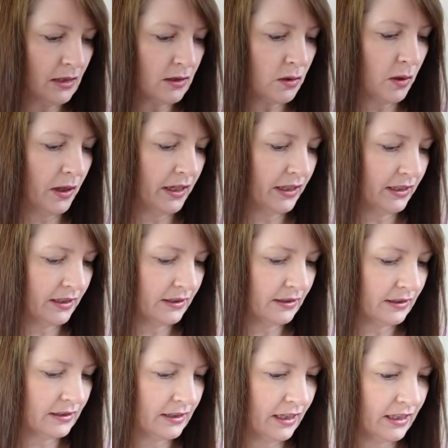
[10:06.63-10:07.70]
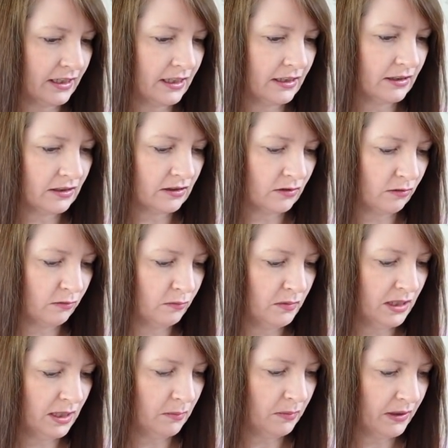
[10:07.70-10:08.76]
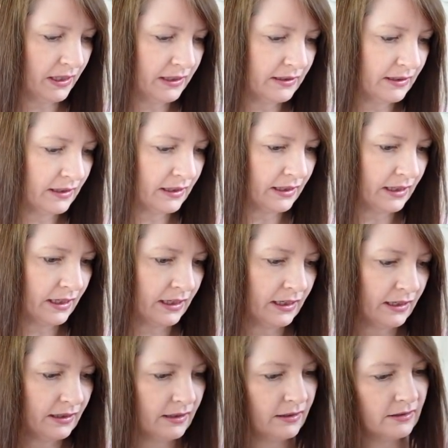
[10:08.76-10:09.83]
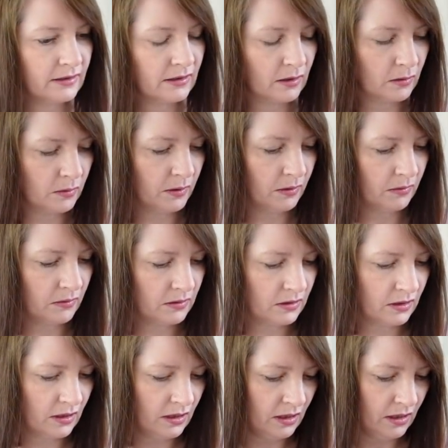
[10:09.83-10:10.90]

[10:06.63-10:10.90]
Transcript: It's quite an undertaking to sort of manipulate it and get it under the quilt.